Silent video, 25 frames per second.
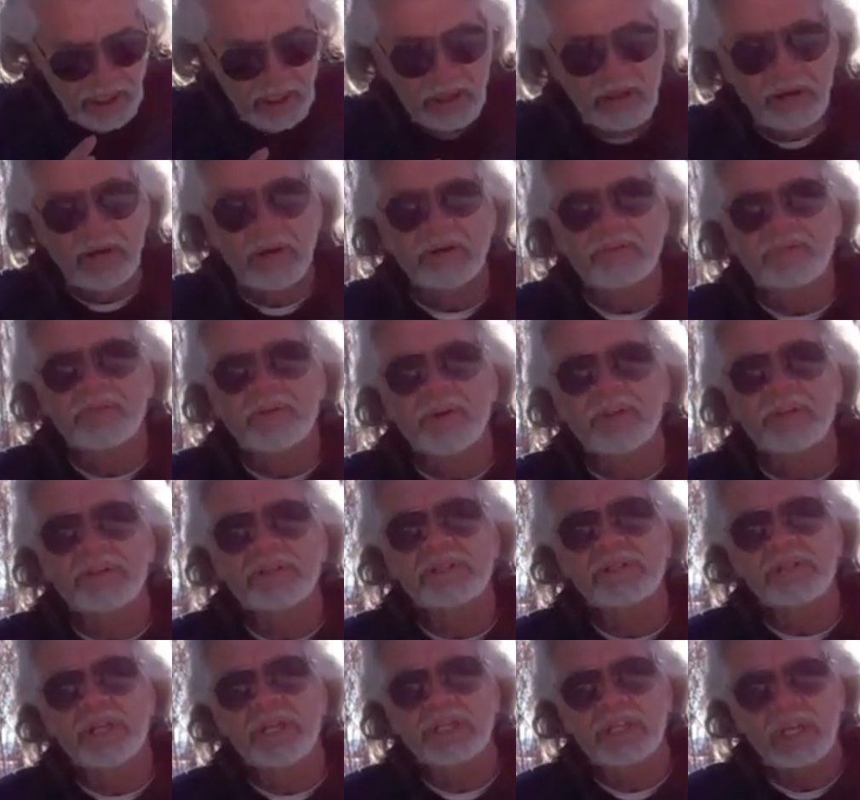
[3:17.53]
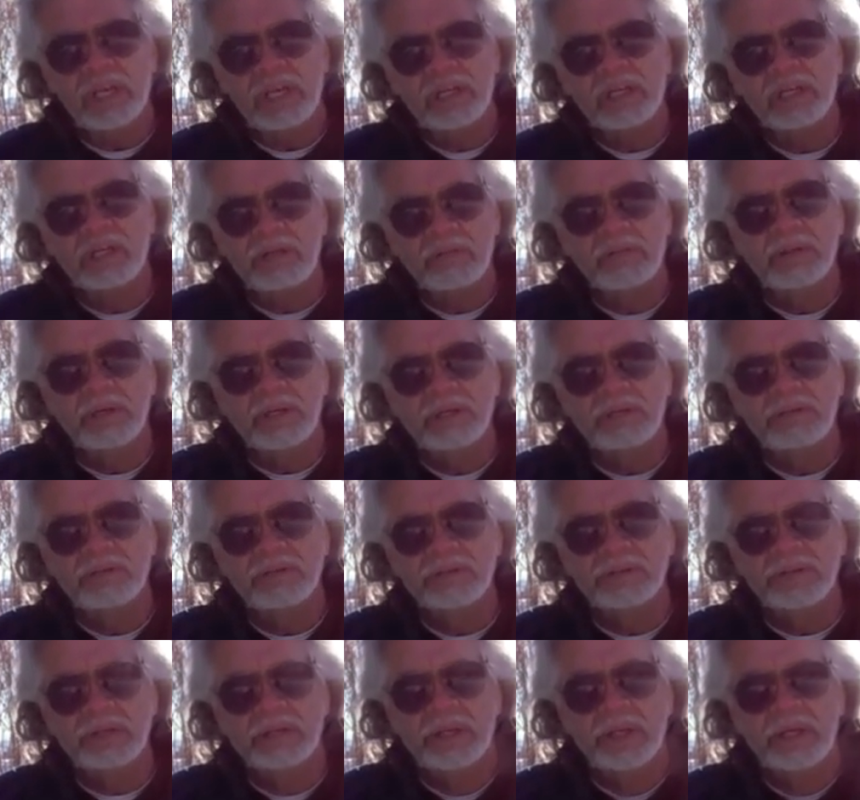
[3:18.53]
grandfather said, that little
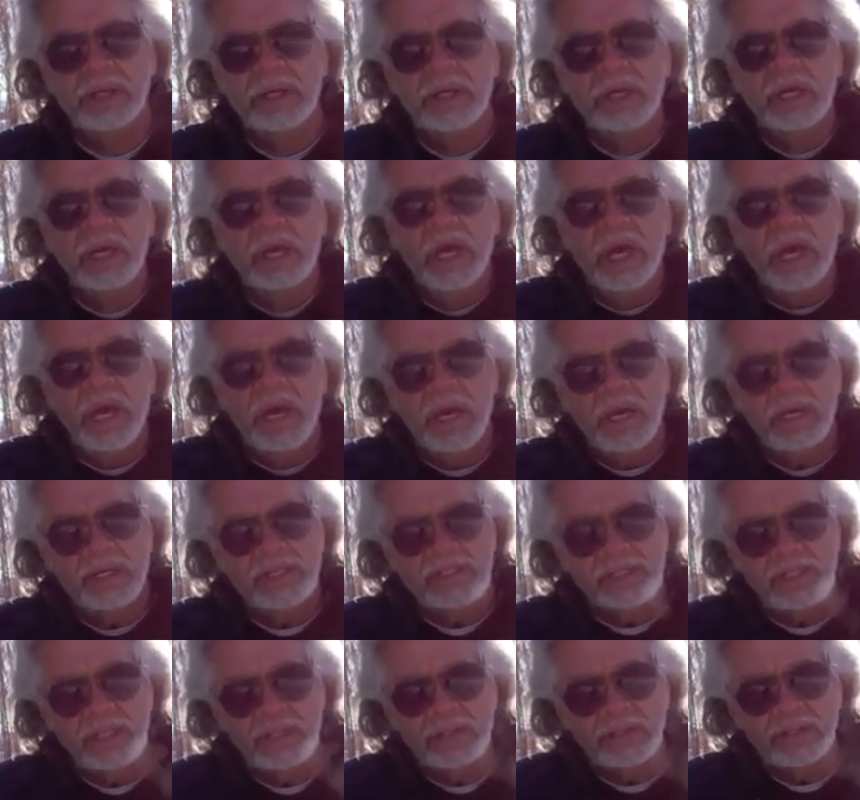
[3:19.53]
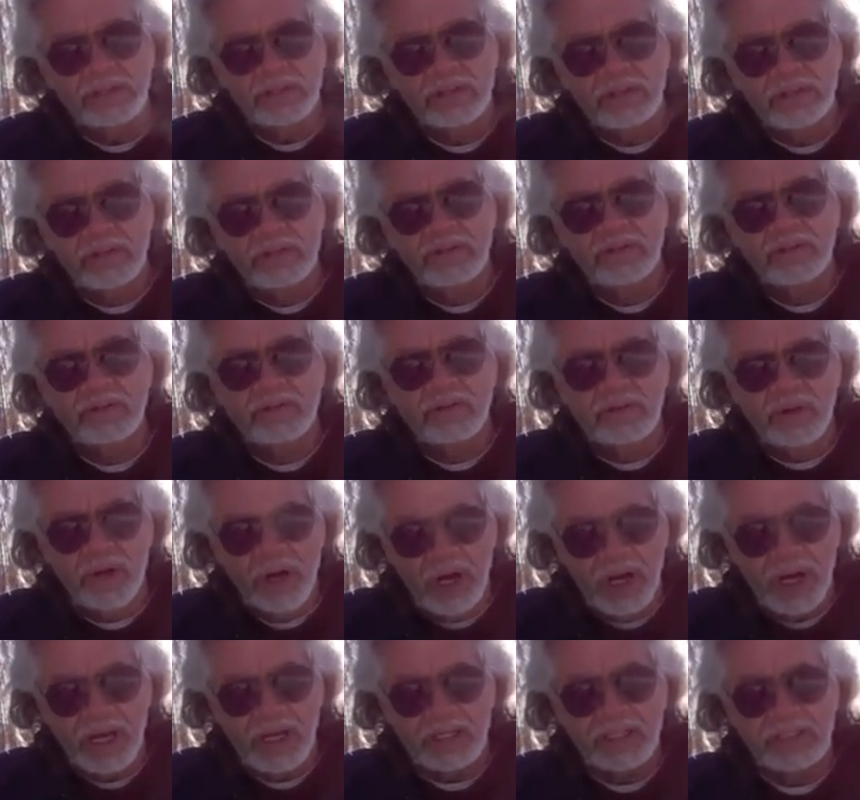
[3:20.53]
balloon. As it
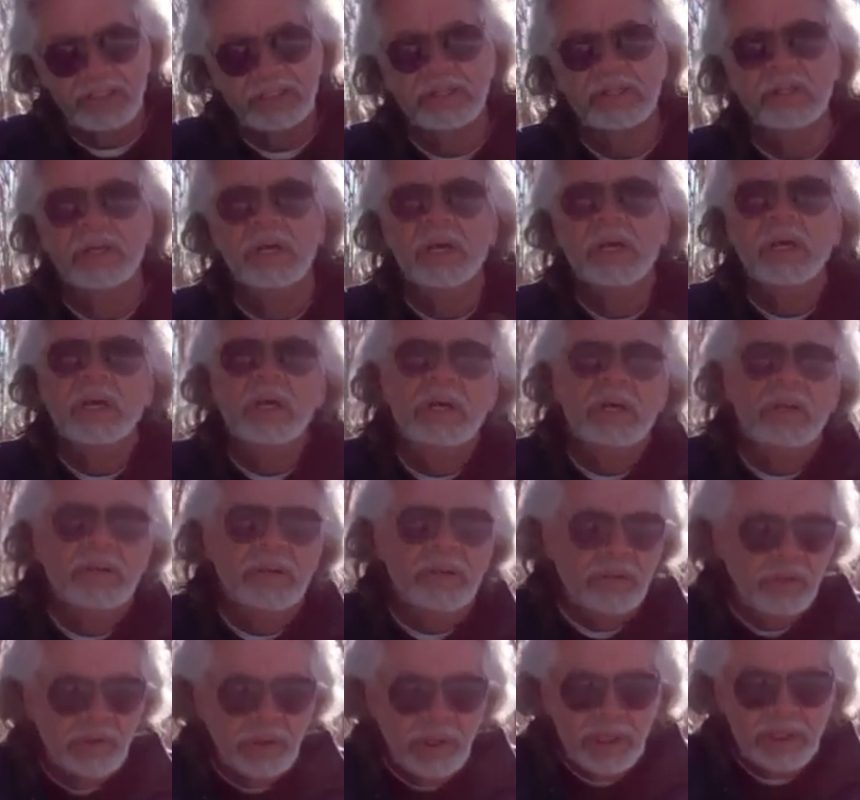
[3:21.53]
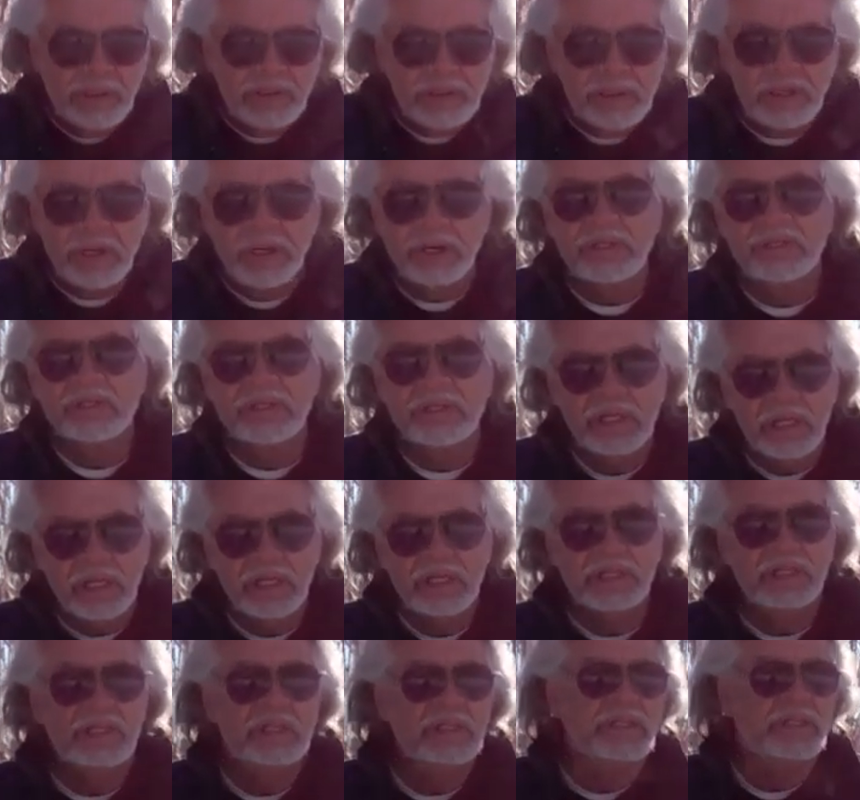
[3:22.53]
cracks, we start
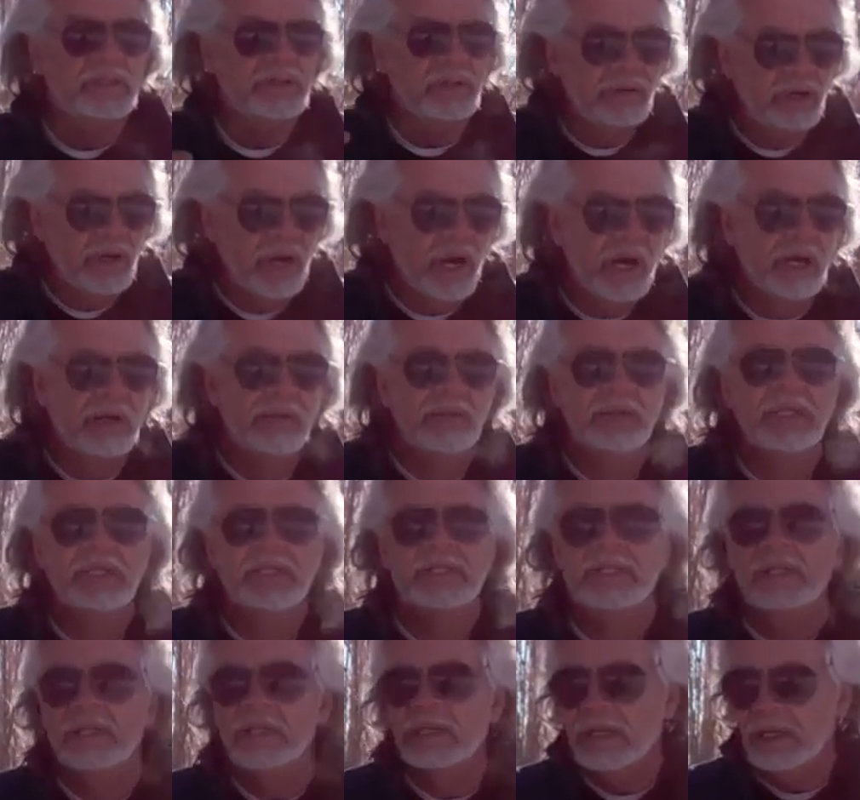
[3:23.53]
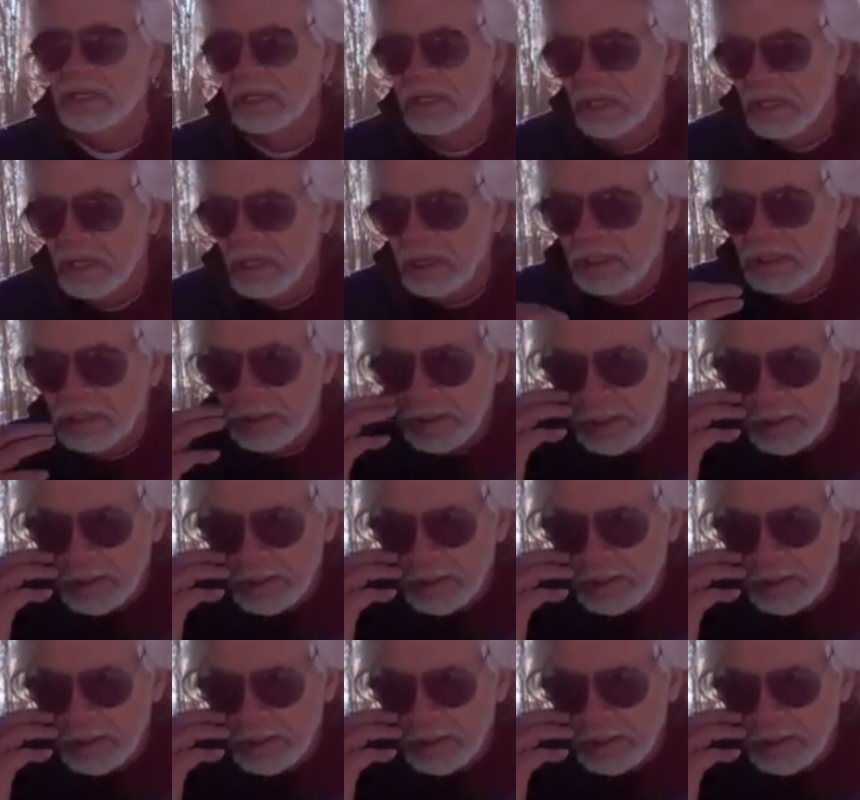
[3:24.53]
seeing these tsunamis and the, the,